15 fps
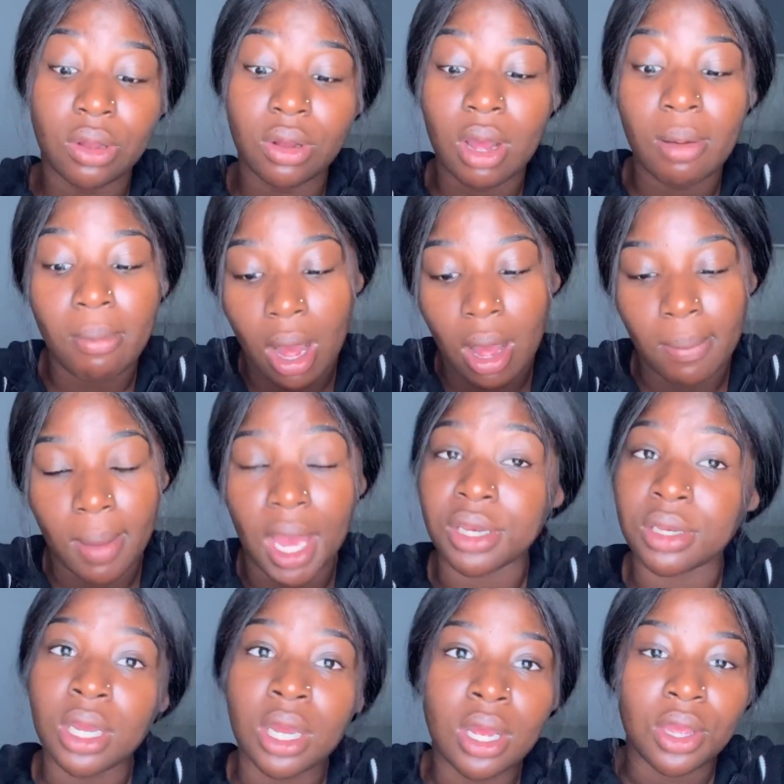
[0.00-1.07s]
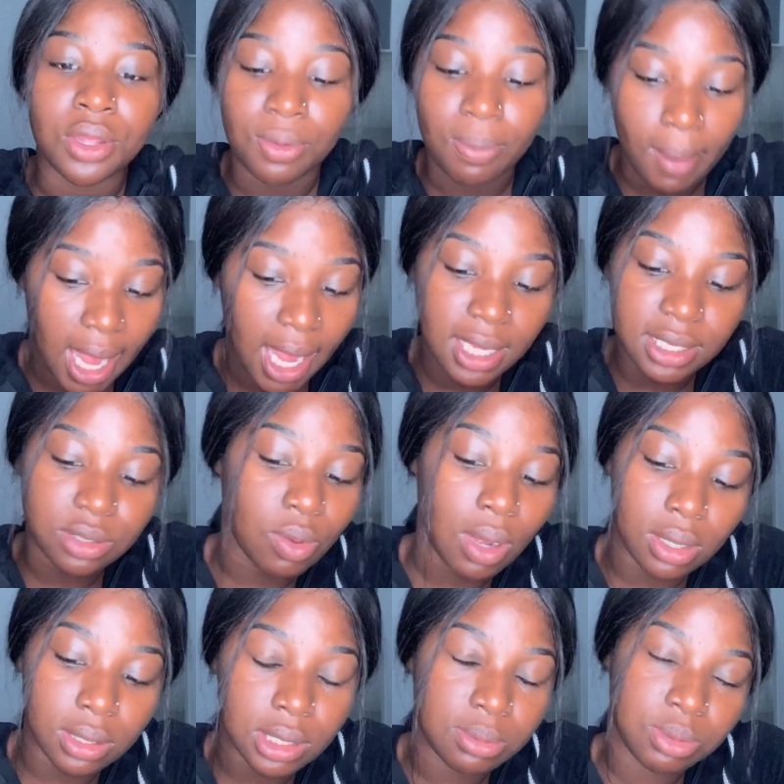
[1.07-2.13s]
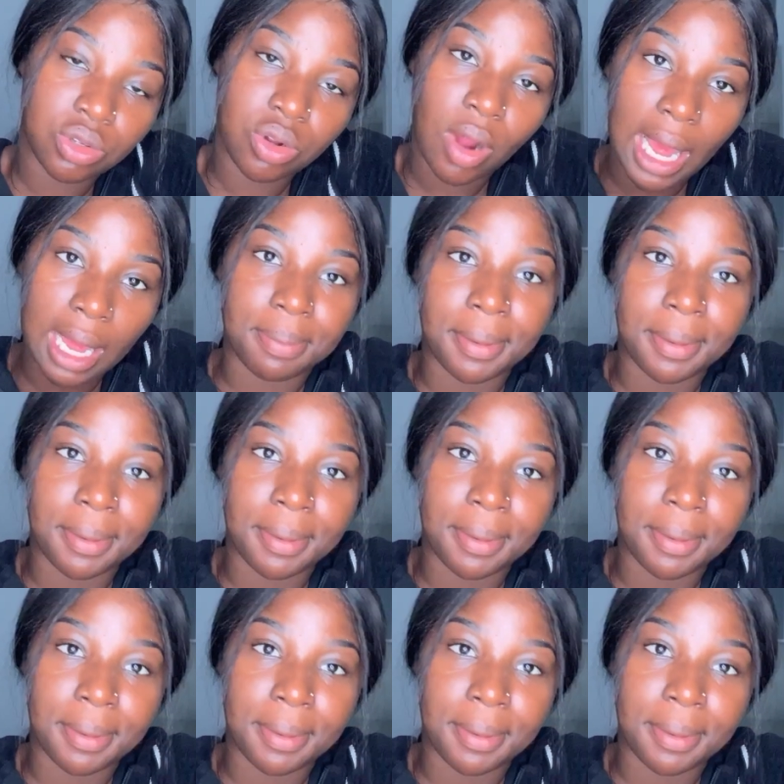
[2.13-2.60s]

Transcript: come on, man, you might as well subscribe.